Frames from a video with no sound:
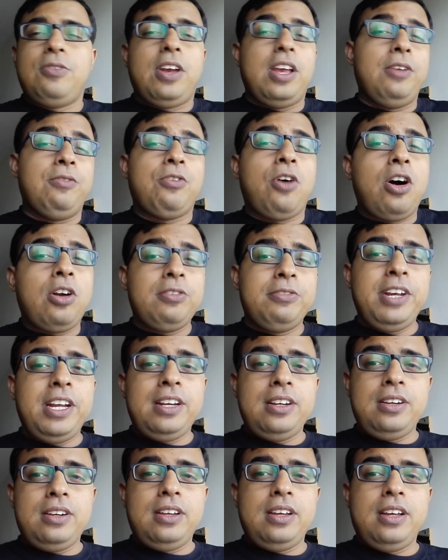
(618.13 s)

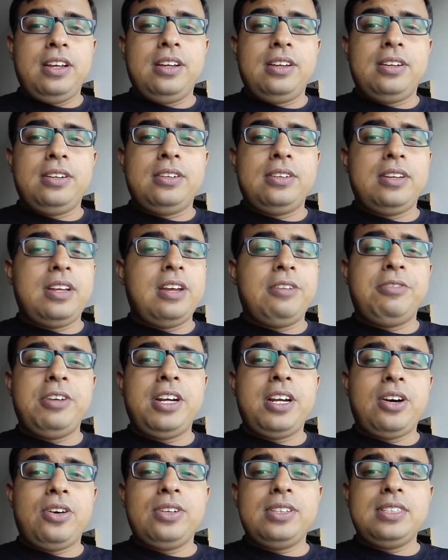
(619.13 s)
evolving every
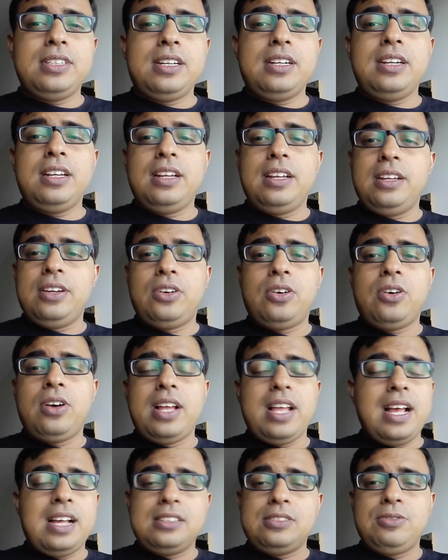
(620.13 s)
now and then.
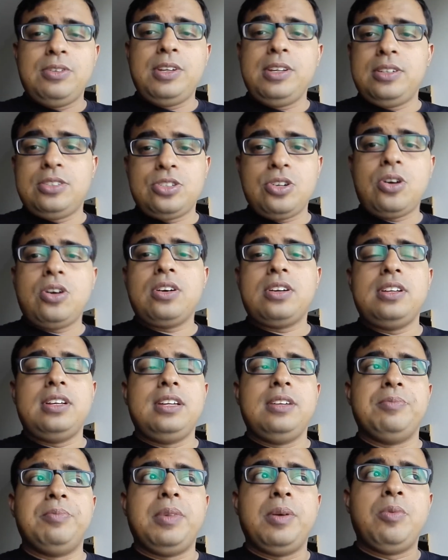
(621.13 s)
As we talk,
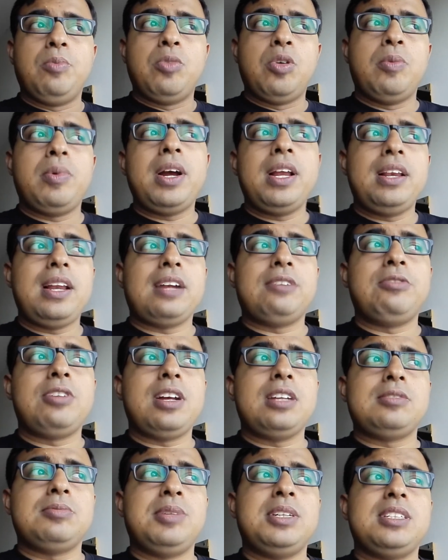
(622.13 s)
mobile
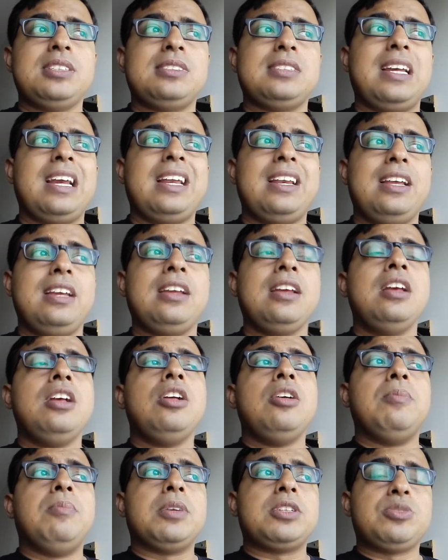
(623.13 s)
advertisement is gaining
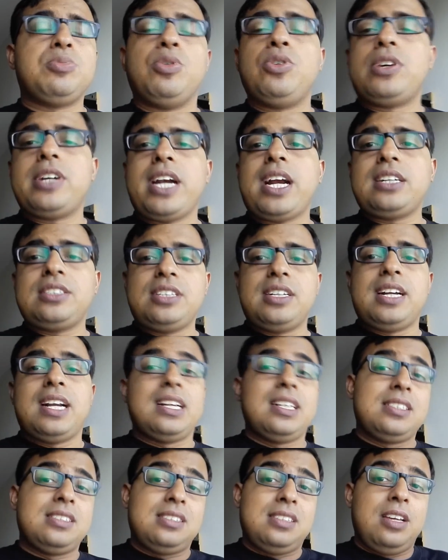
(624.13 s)
much more traction
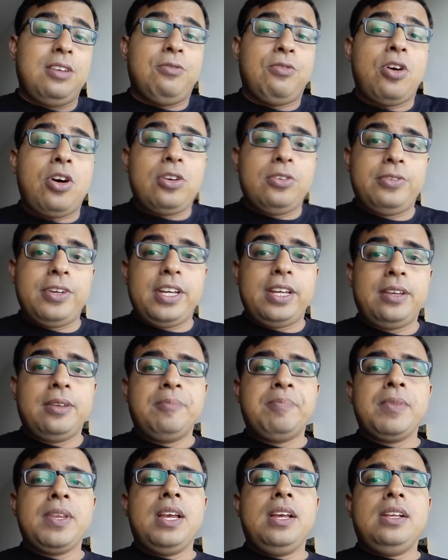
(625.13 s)
and it's
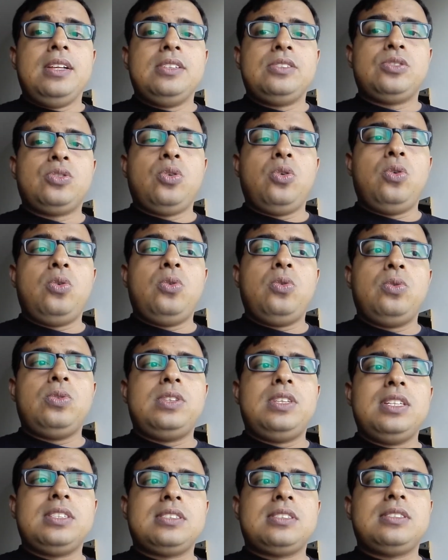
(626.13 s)
evolving. So
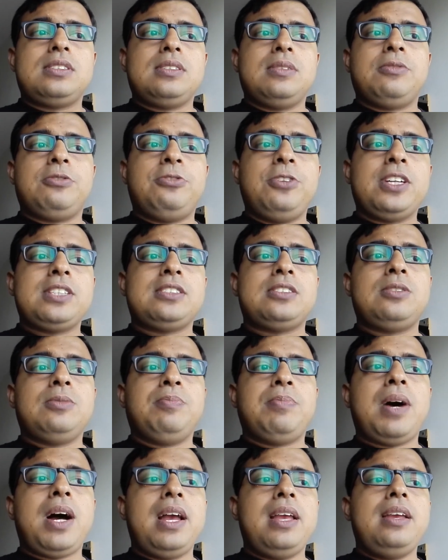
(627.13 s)
this
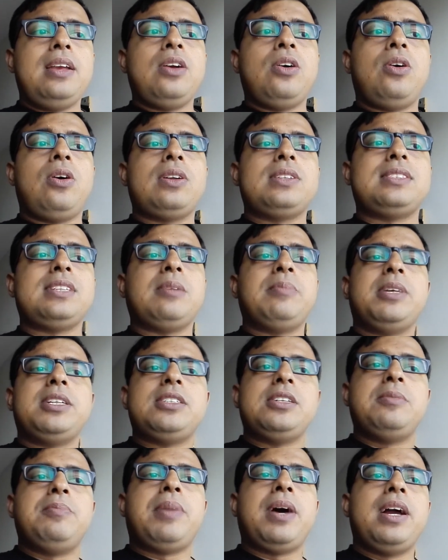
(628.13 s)
fixed buying or
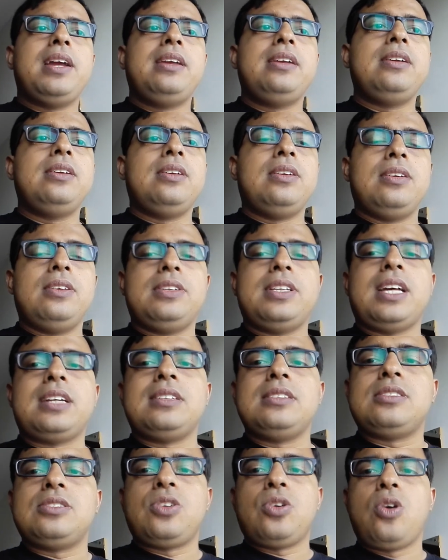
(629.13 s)
segmented buying,
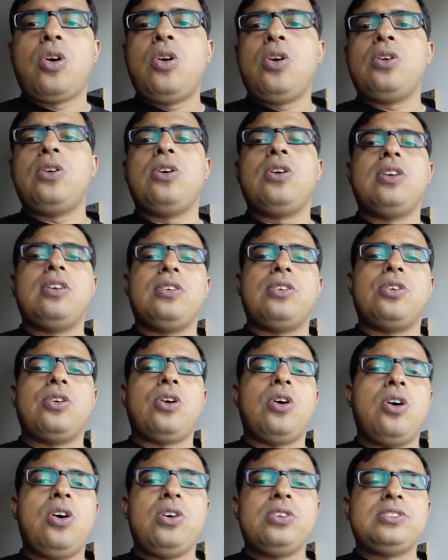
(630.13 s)
that is
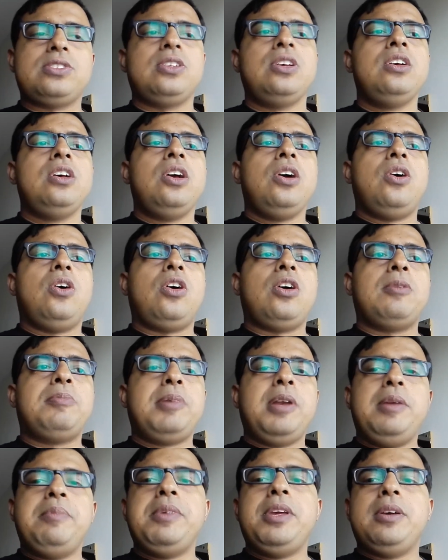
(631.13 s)
ROAS or
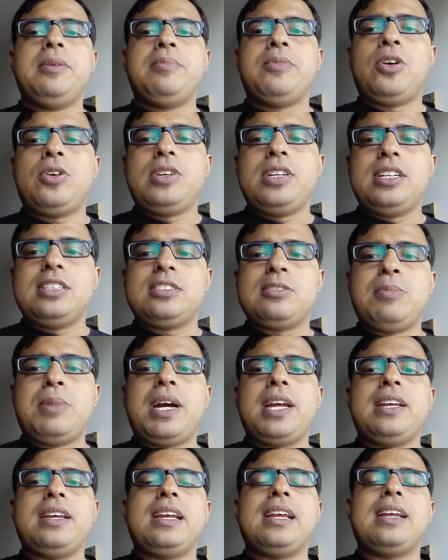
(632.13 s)
premium audience
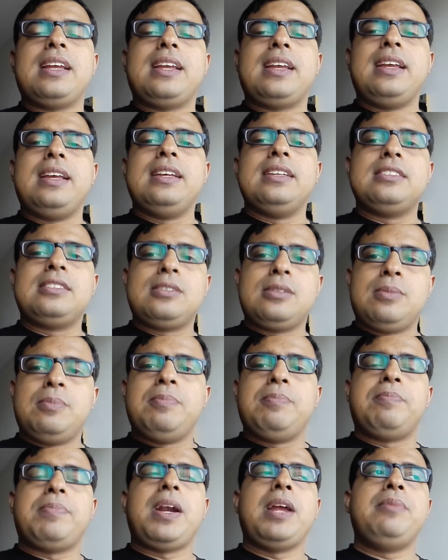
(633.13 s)
buying, is
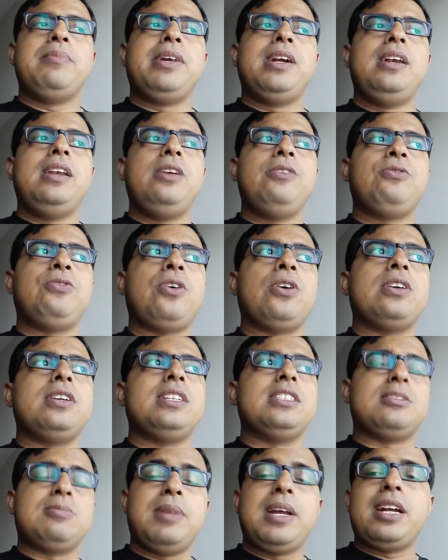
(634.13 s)
primarily for
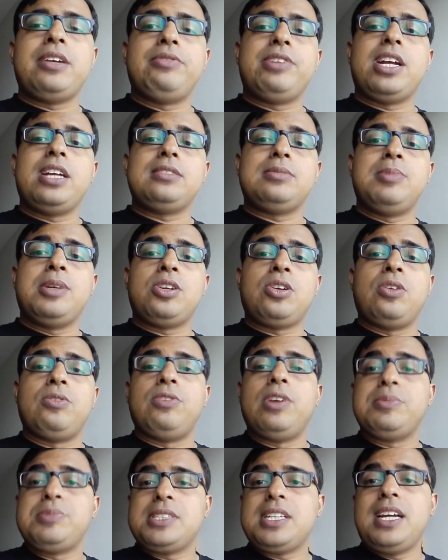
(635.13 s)
display advertisement on
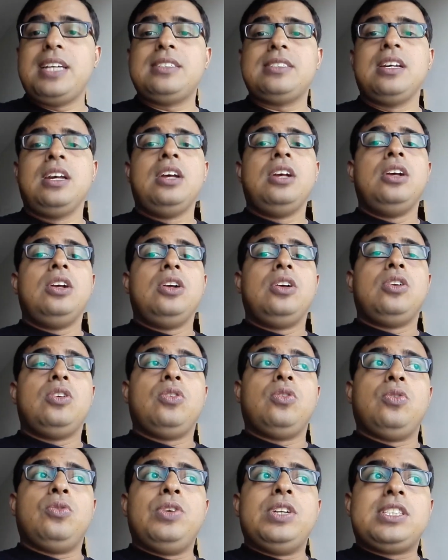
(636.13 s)
websites,
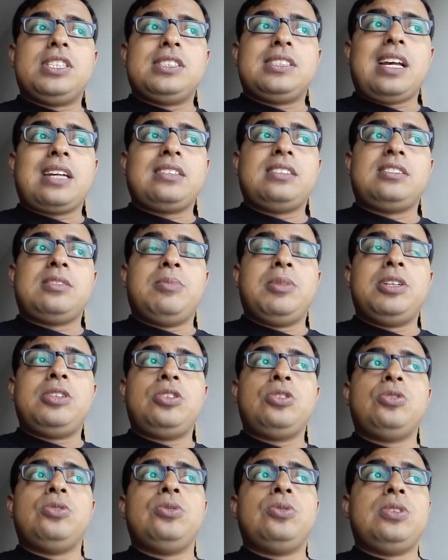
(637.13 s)
which is accessible
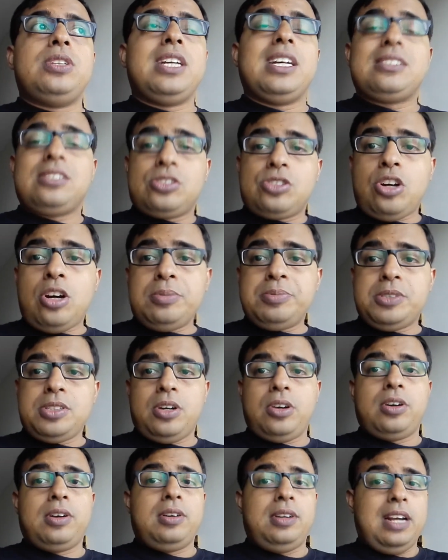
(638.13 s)
through desktops
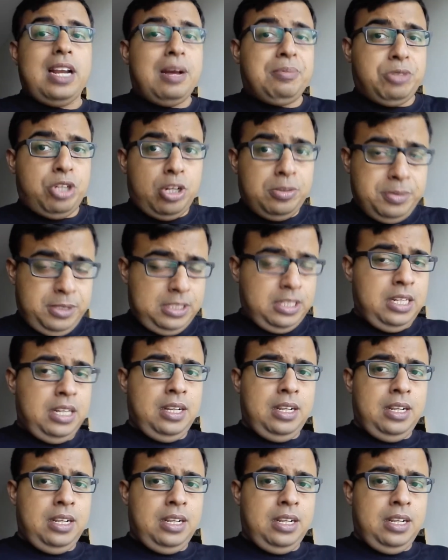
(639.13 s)
or laptops.